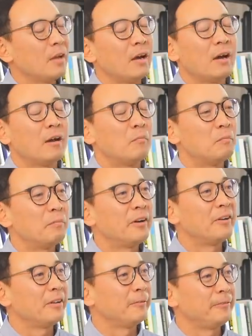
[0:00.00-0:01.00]
Um,
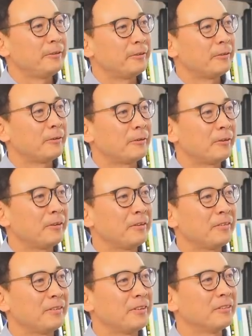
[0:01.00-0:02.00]
but if your
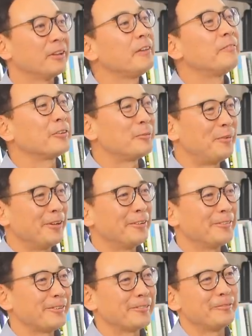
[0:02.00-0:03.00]
uh, life
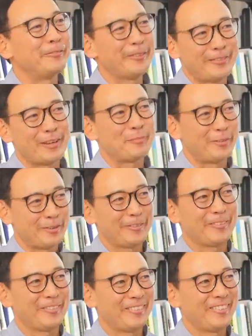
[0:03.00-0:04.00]
experience doesn't fit that
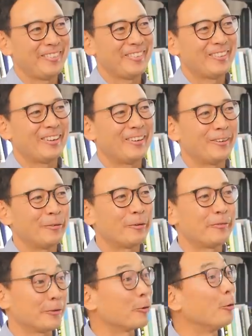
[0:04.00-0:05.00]
person's, uh,
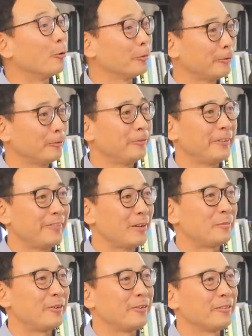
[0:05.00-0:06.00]
or if your goals don't fit
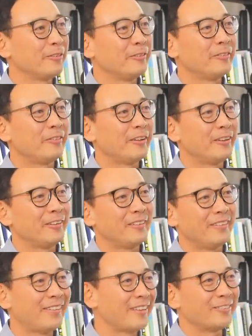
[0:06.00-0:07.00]
that person's,
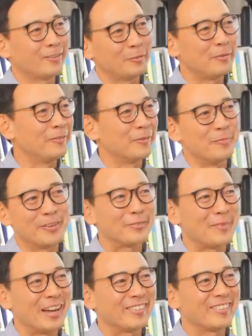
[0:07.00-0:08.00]
then that's a little bit of a
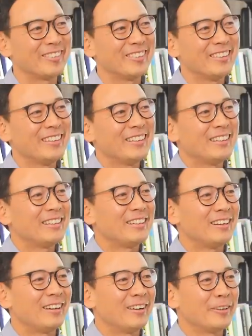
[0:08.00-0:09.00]
mismatch.
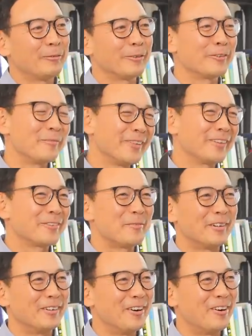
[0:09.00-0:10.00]
Uh, there were some things
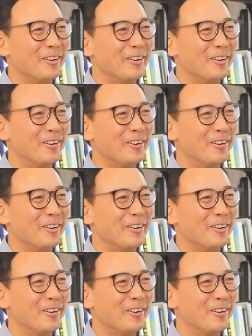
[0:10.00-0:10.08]
about